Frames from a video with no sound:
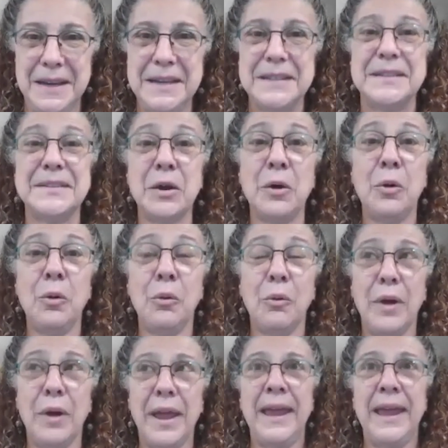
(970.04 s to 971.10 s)
So,
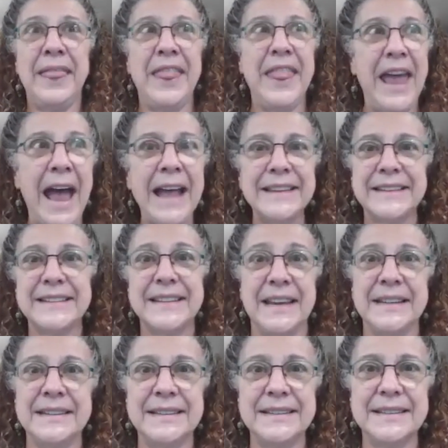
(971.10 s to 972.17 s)
in that
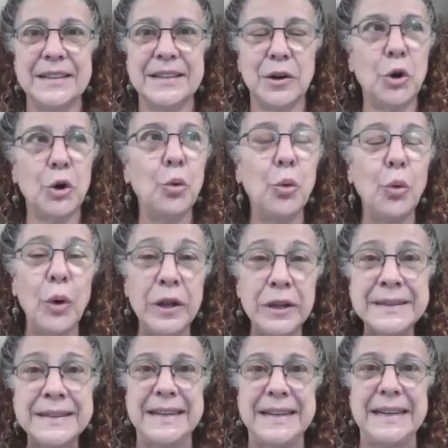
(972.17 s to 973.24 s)
sense,
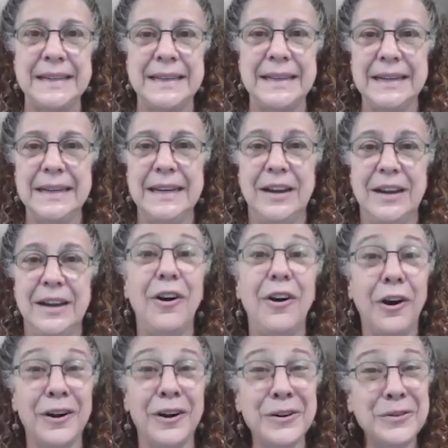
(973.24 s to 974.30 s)
quilting,
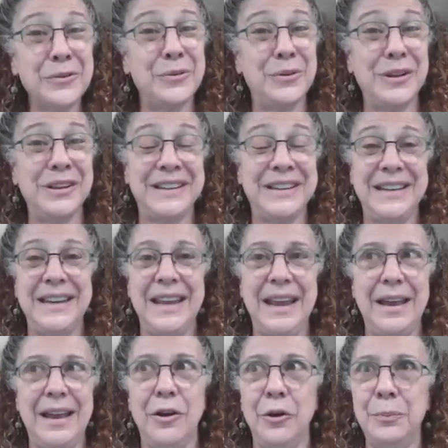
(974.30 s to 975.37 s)
art quilting,
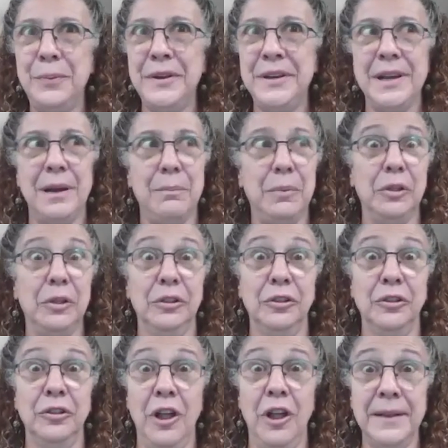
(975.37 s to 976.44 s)
opened up
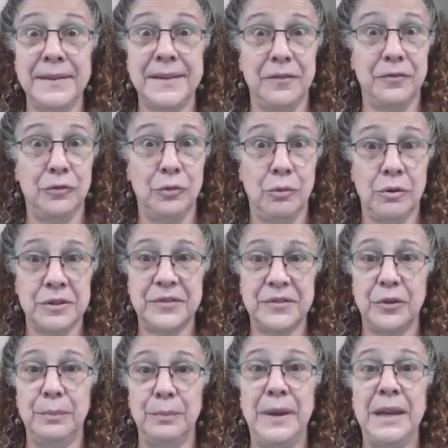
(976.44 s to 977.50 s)
lots of doors
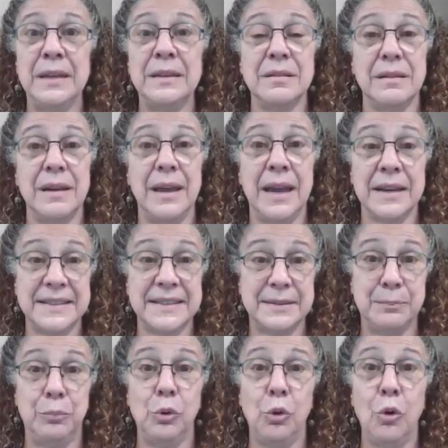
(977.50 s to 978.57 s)
for me to
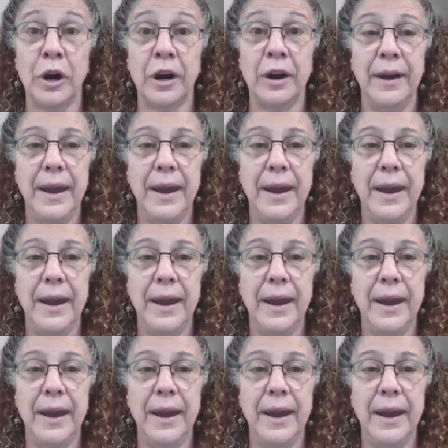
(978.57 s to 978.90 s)
explore.